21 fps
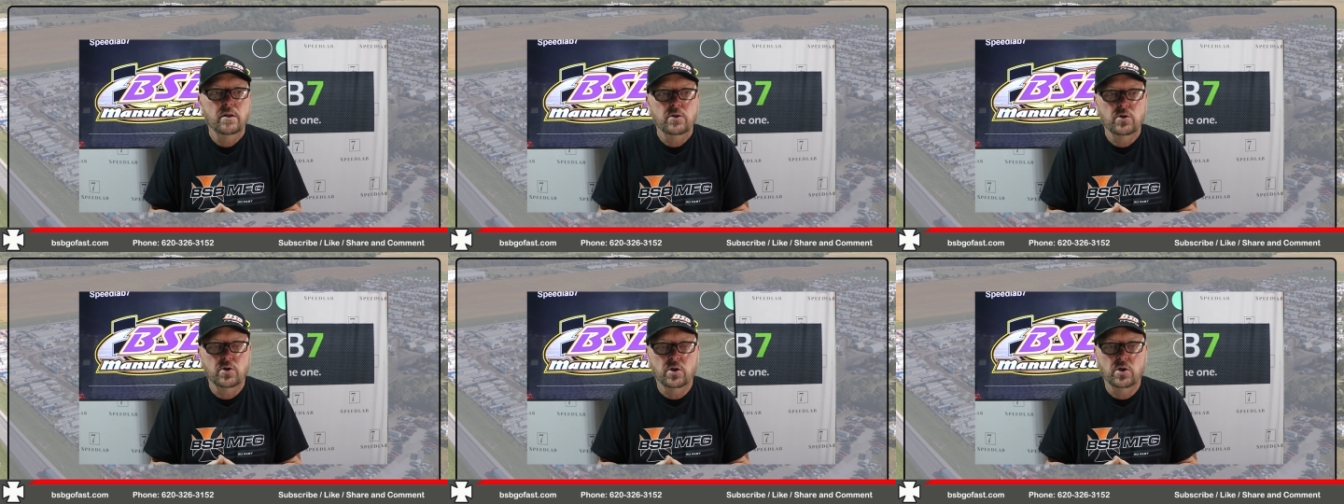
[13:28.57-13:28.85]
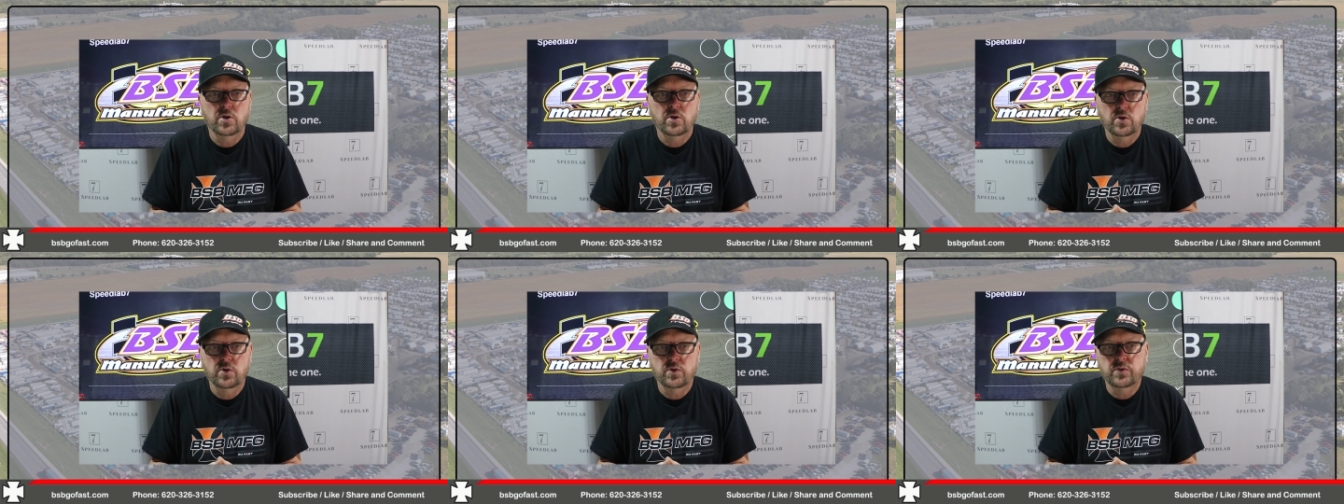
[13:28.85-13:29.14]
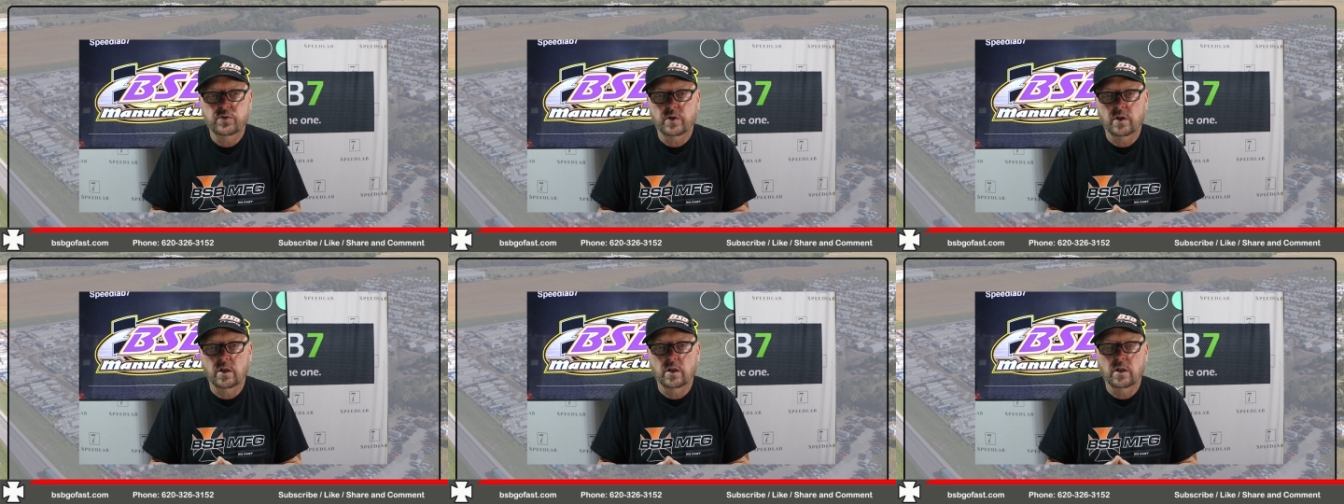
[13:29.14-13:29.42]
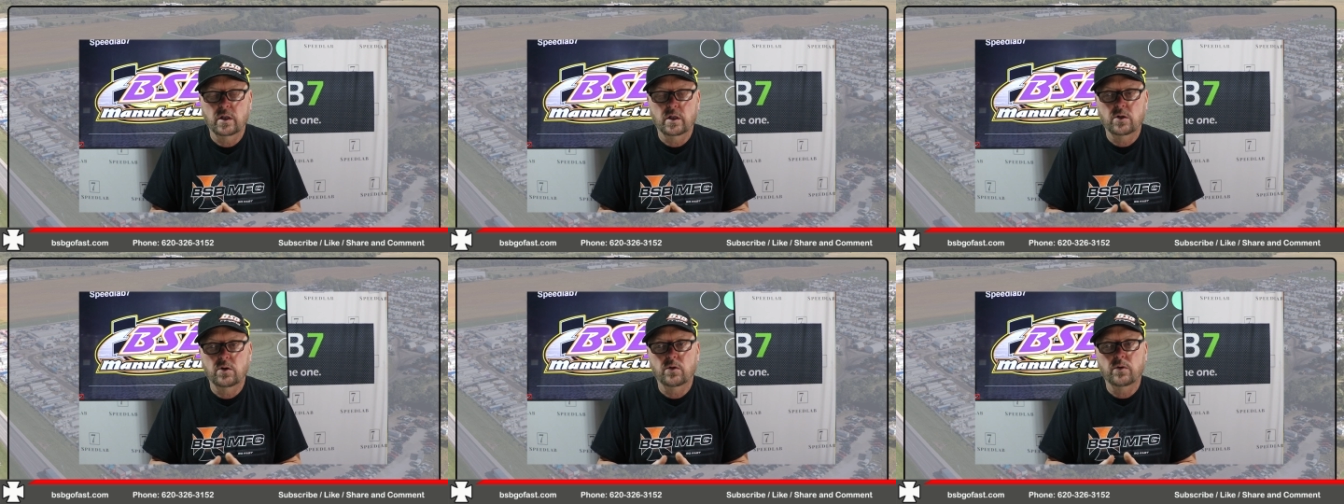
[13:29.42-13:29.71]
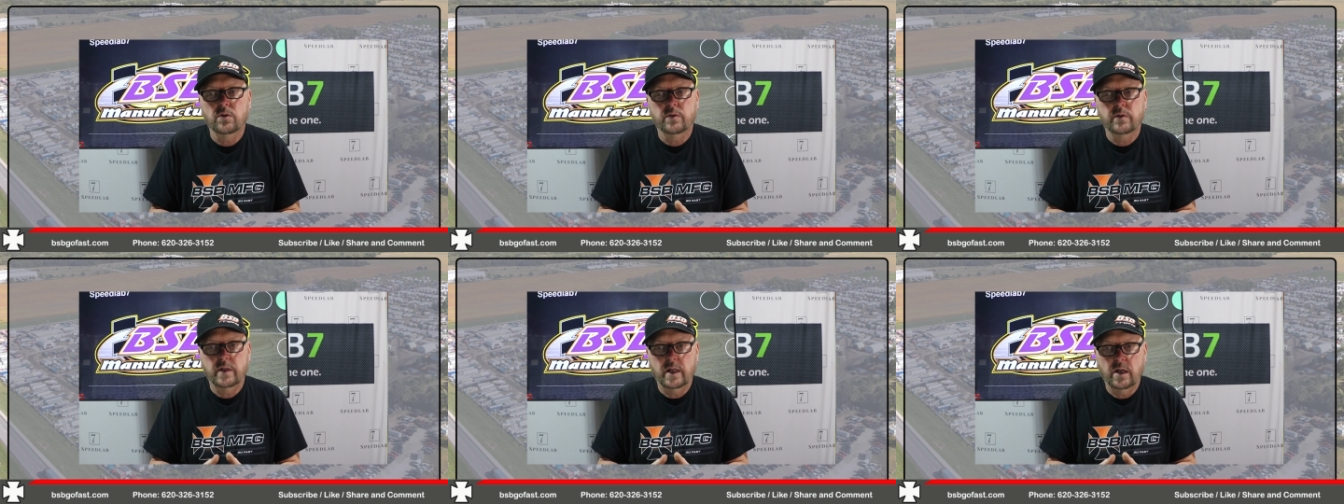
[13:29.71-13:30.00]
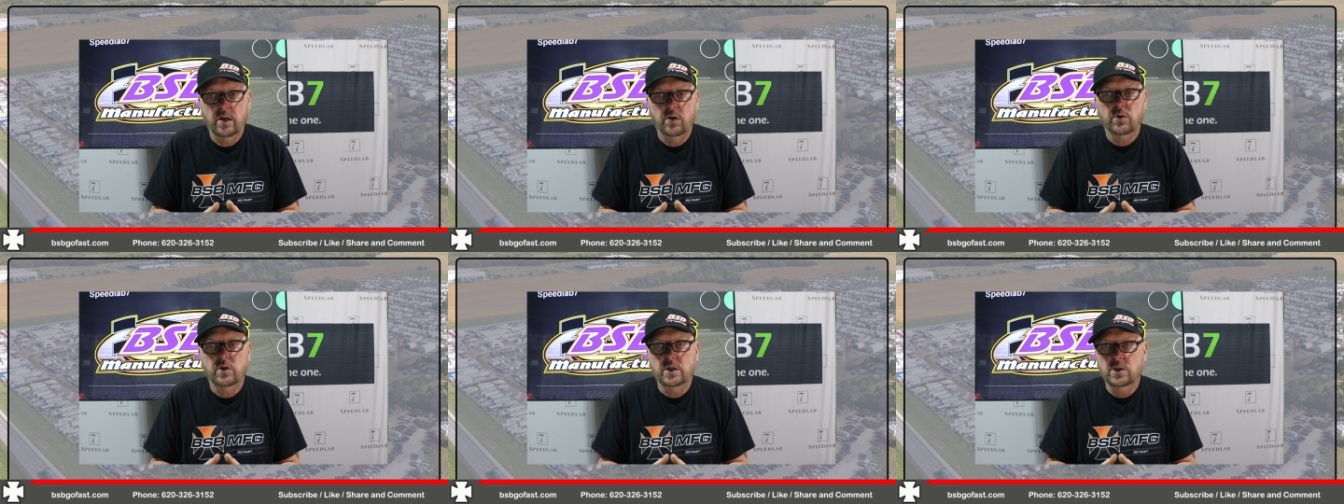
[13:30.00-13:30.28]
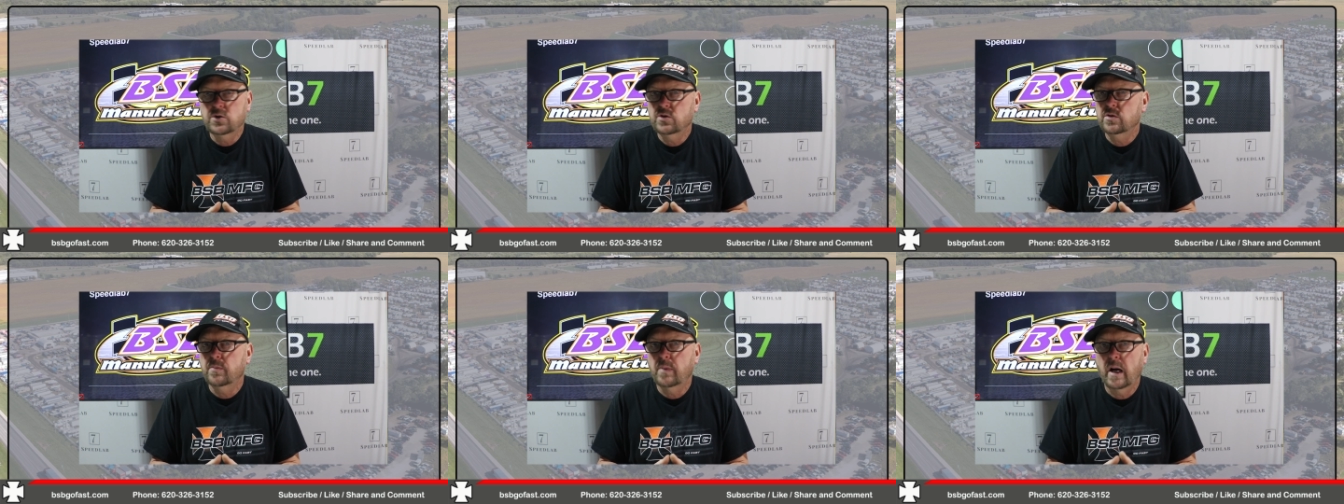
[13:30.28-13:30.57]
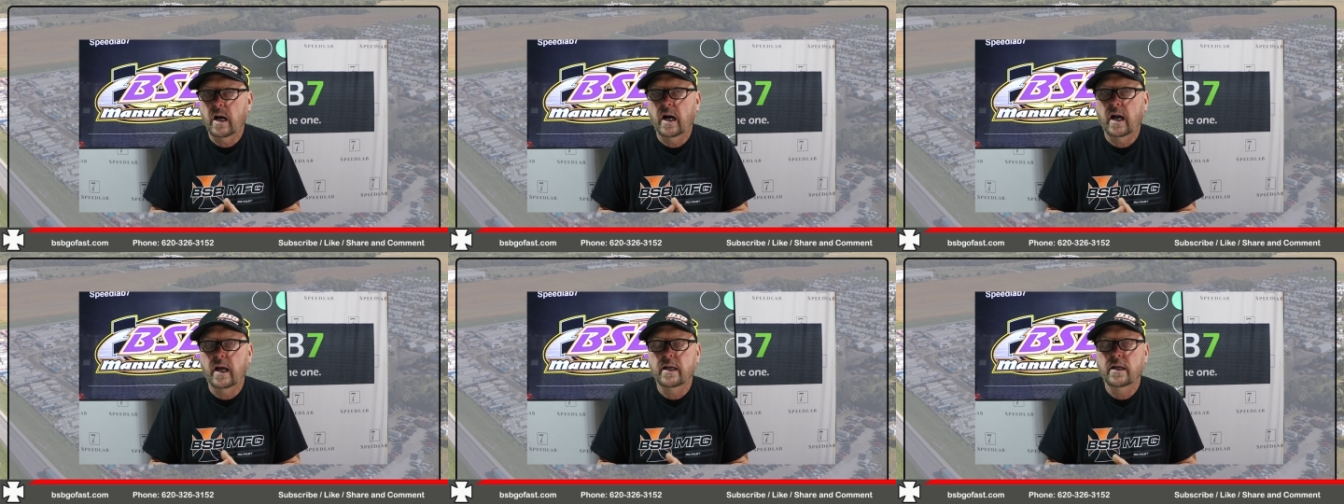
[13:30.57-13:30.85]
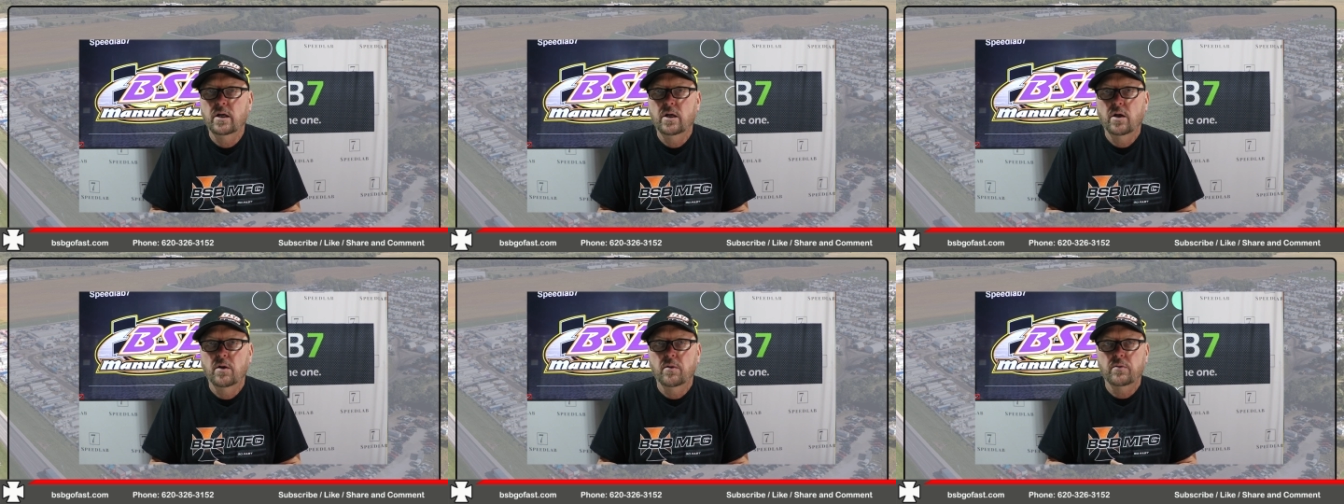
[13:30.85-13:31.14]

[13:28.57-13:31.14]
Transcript: you're going to use it a little, they'll get you by.